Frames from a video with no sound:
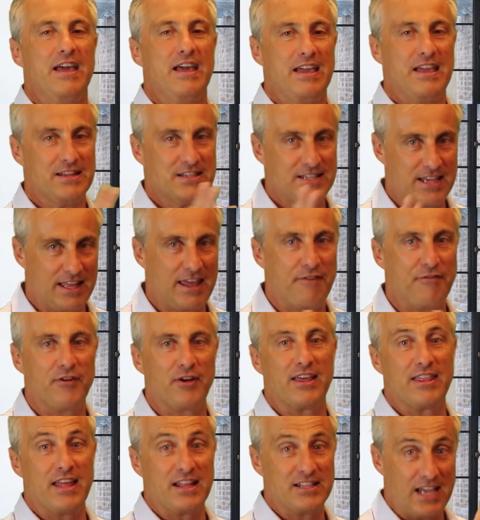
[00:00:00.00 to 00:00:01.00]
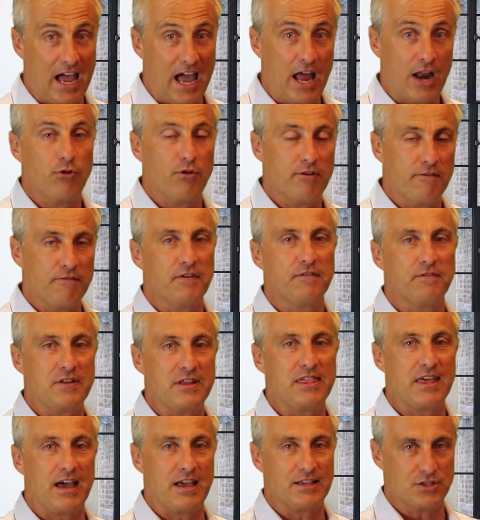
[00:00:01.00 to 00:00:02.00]
In South Africa, that's
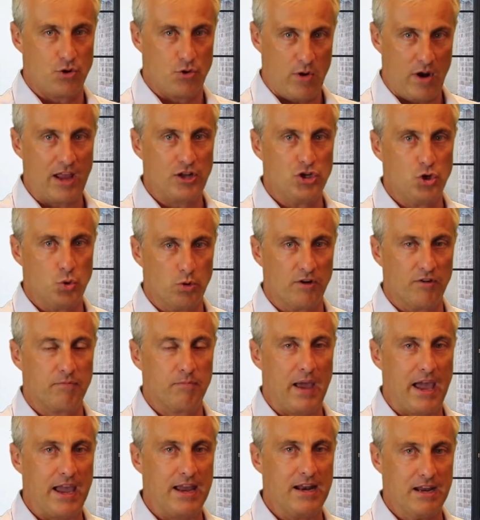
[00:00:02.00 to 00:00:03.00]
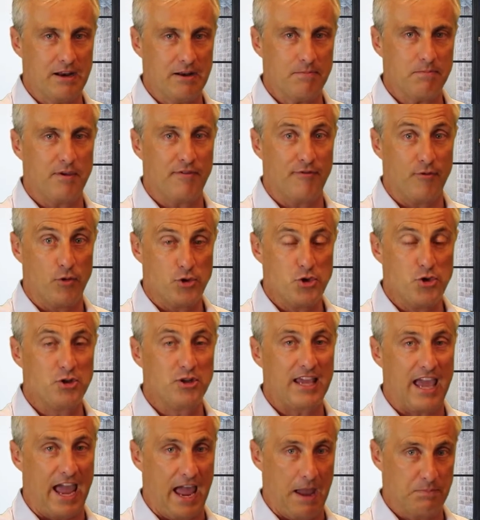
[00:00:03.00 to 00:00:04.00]
150,000 Rand you would have paid in before
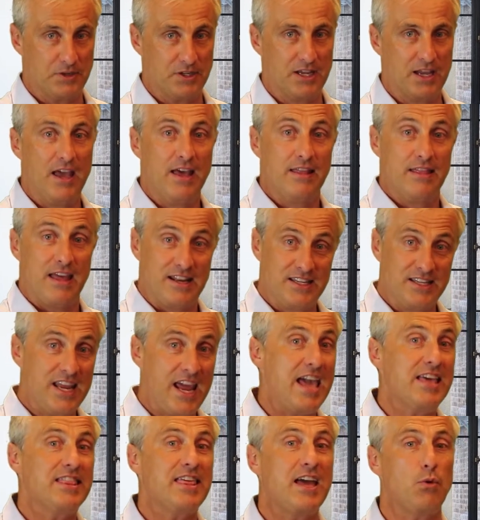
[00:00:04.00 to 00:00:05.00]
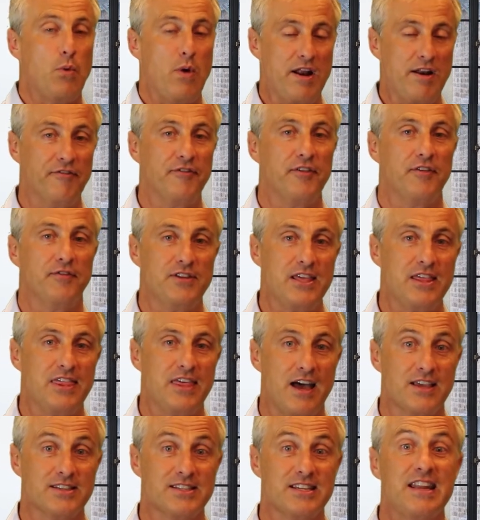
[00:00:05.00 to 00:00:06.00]
you'd capped. They take that
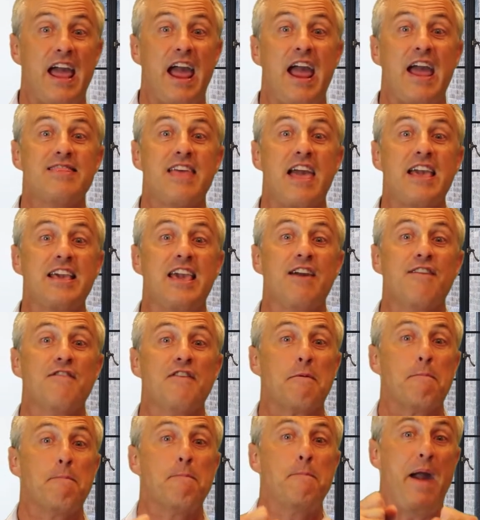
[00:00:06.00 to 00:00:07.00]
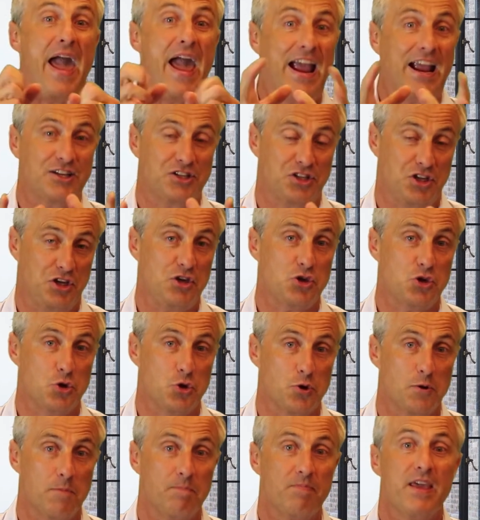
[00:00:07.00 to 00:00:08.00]
150,000 and they give it back to
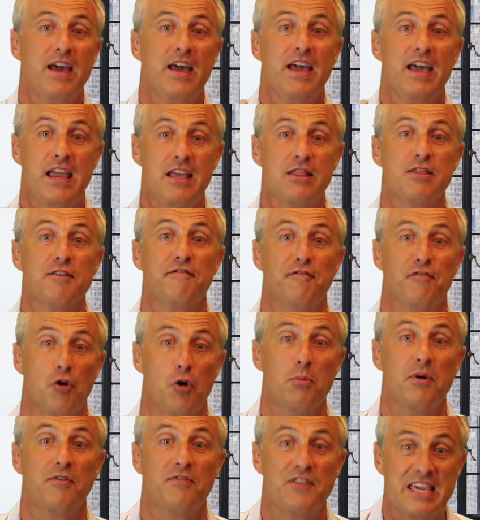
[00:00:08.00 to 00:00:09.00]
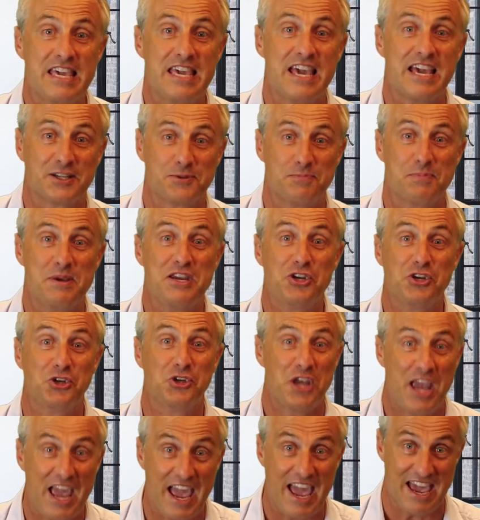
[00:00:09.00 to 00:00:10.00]
you in the form of eXp
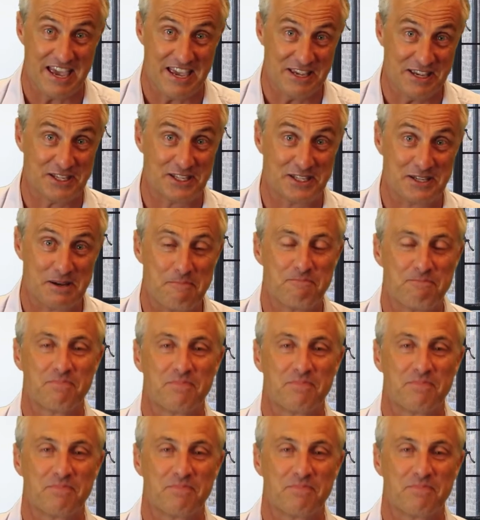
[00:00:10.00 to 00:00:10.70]
shares.